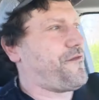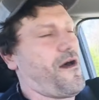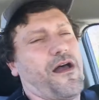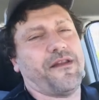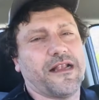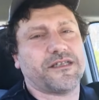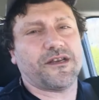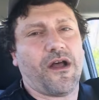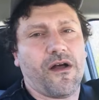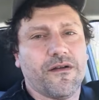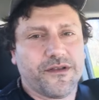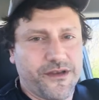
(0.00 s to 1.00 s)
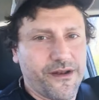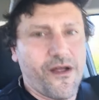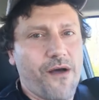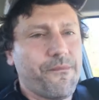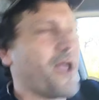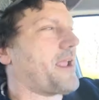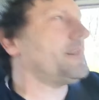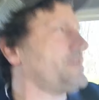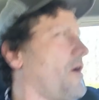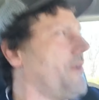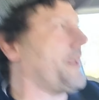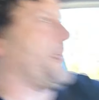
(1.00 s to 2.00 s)
fun. That's all. I'm not
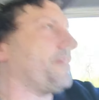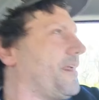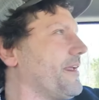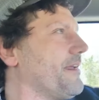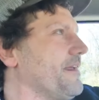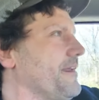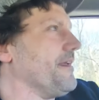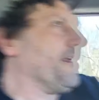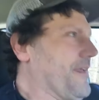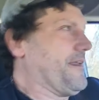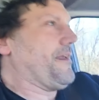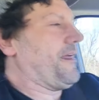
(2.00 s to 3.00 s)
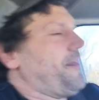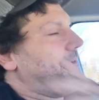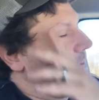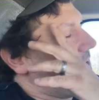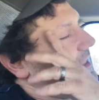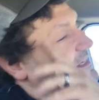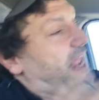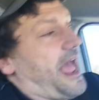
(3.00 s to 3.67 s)
condoning anything. But this